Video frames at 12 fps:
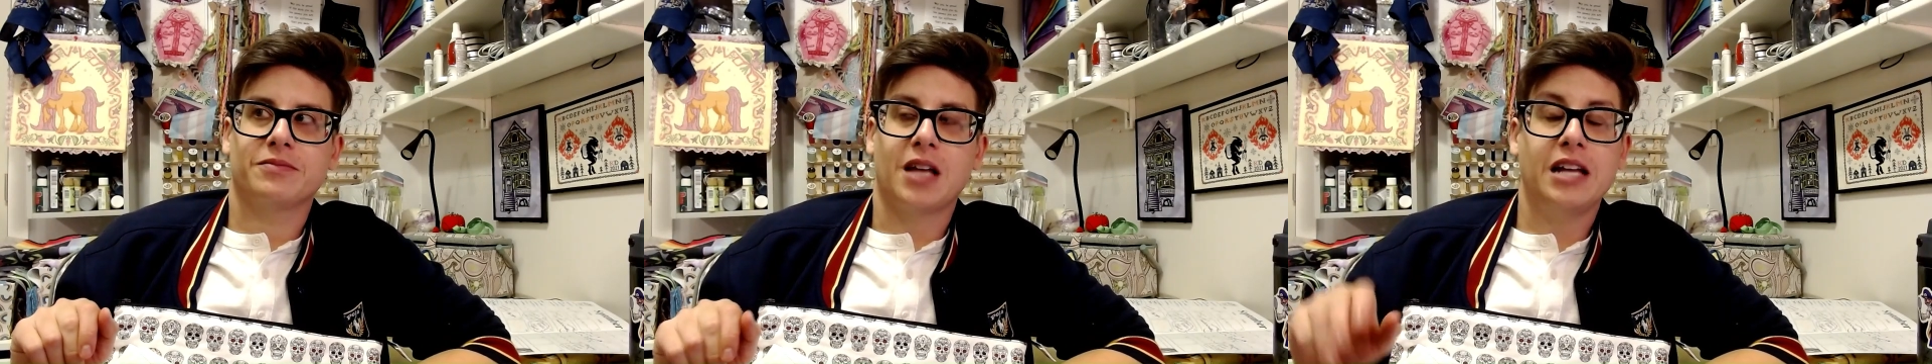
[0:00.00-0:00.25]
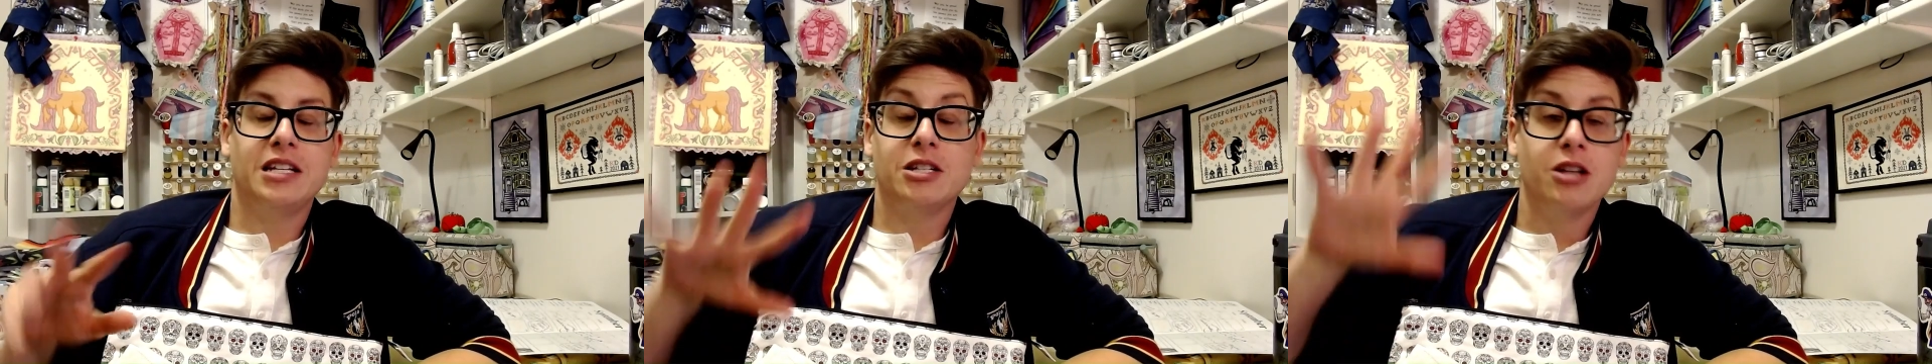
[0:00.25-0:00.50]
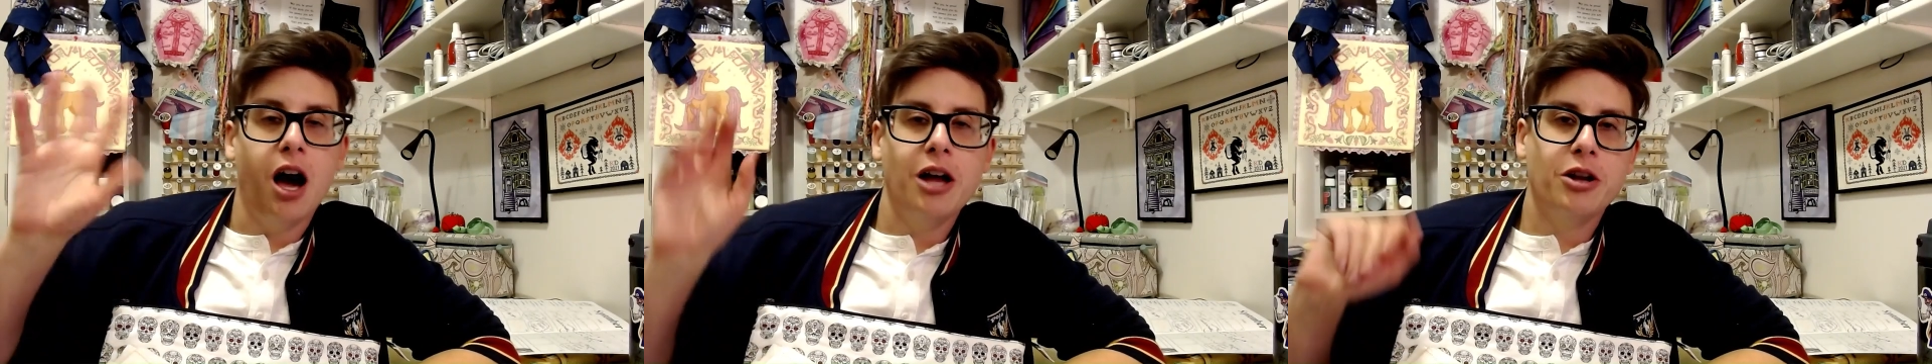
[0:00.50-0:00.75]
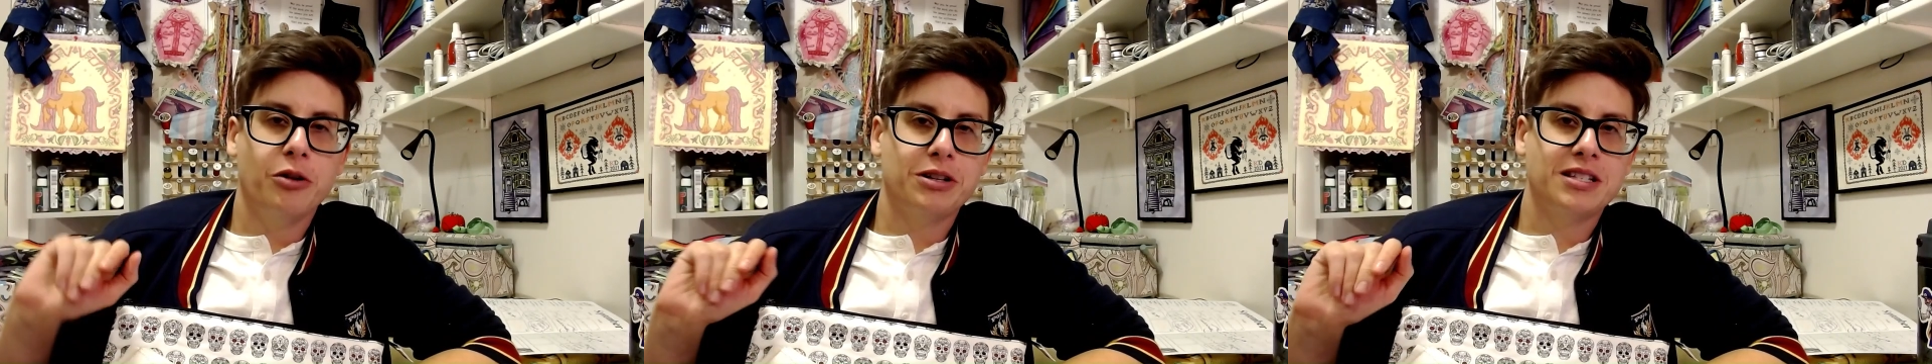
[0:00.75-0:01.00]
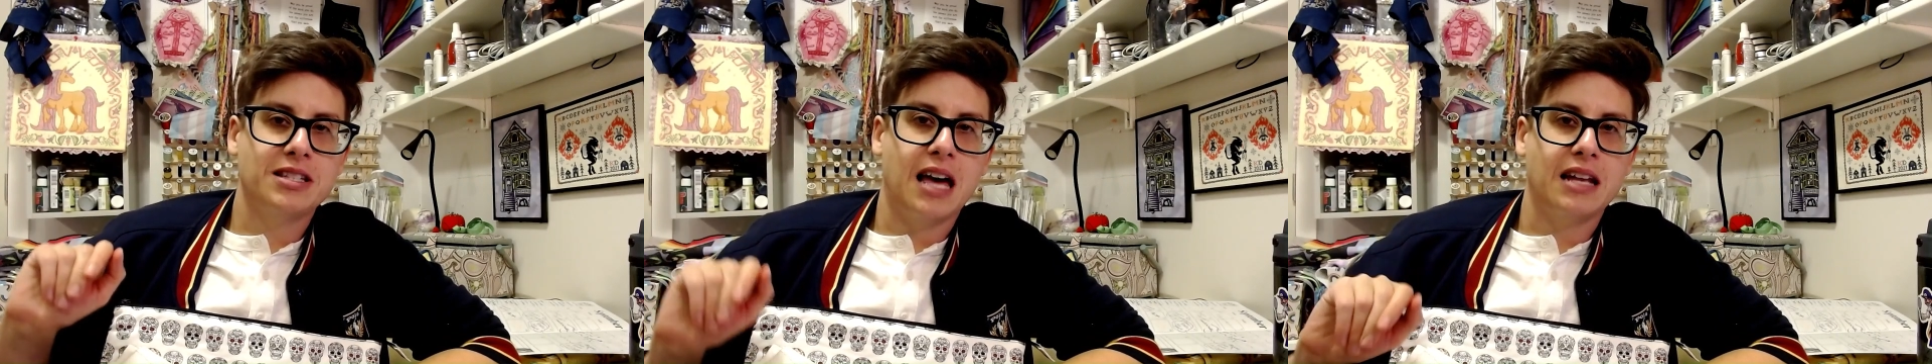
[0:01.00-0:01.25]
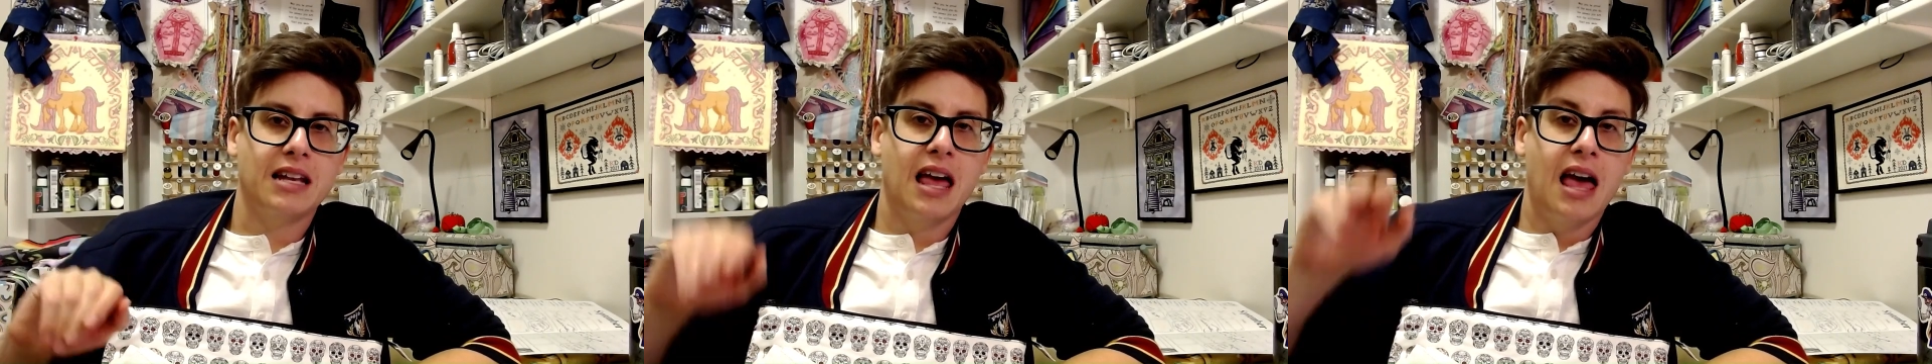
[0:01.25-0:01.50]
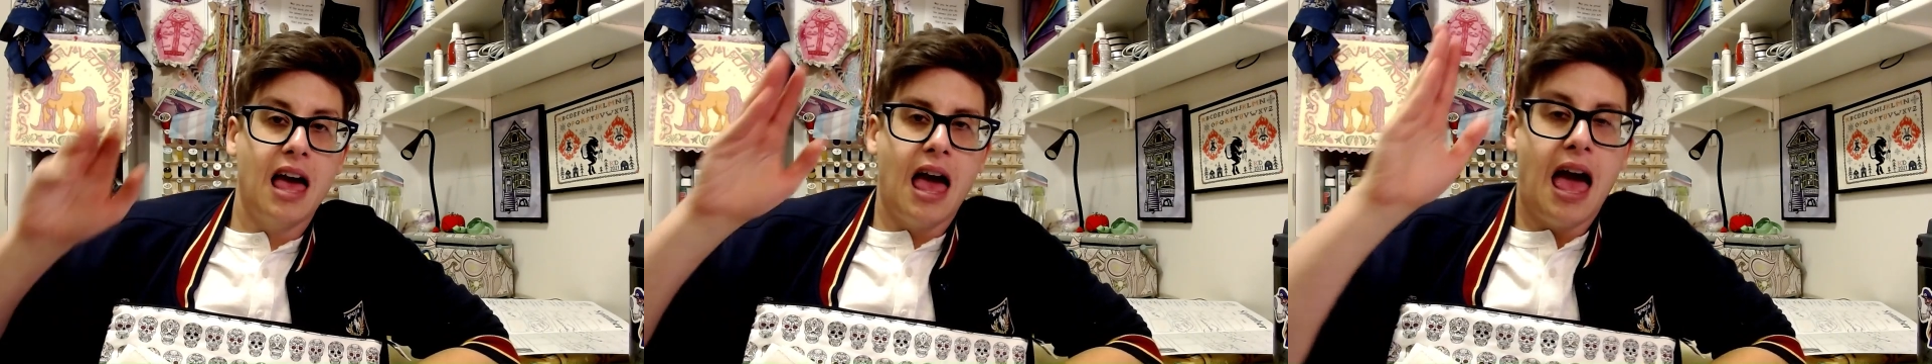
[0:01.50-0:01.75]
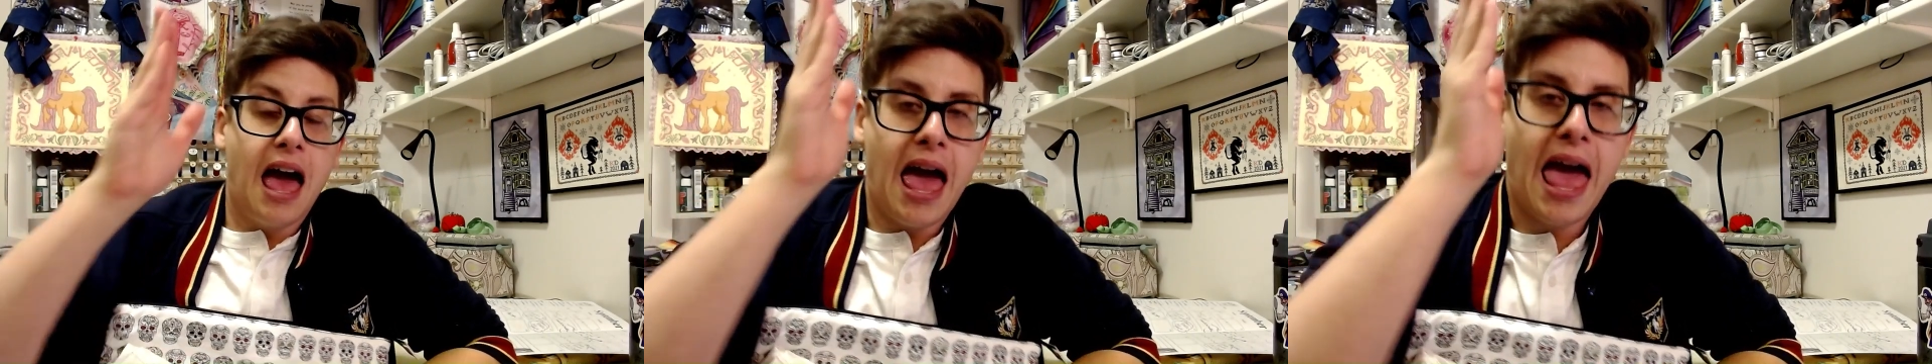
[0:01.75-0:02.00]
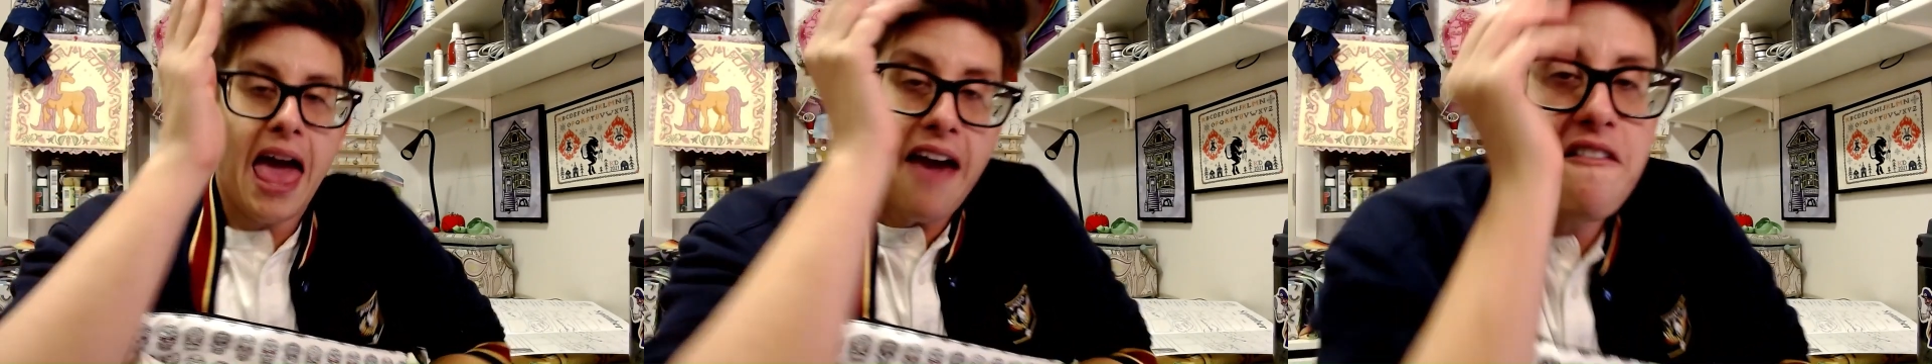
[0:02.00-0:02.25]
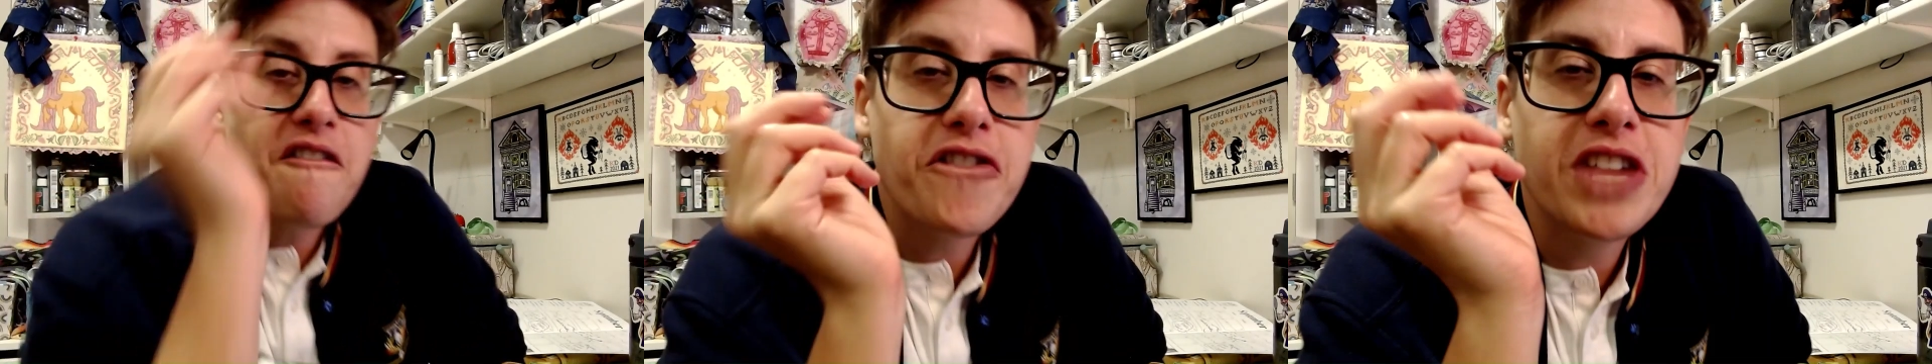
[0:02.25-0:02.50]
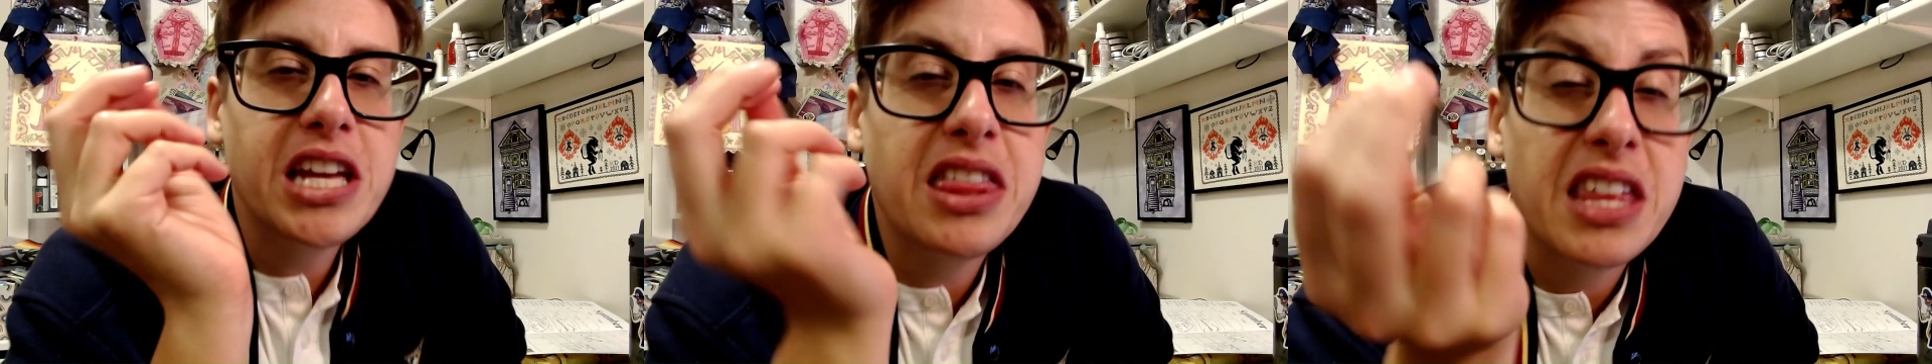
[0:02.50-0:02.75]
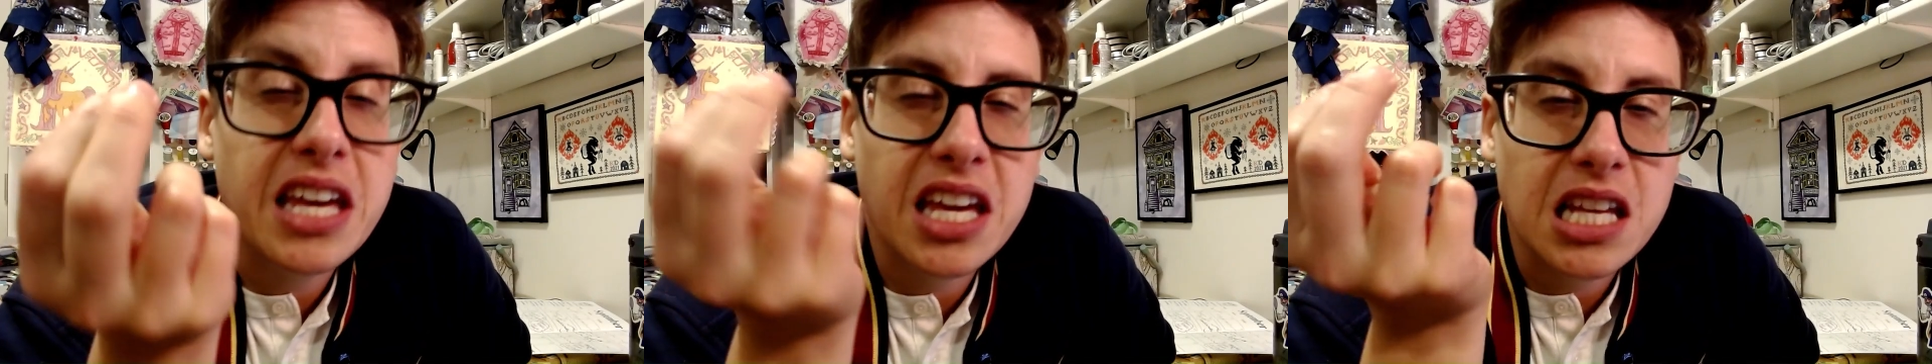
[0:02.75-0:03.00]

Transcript: I did not notice that everything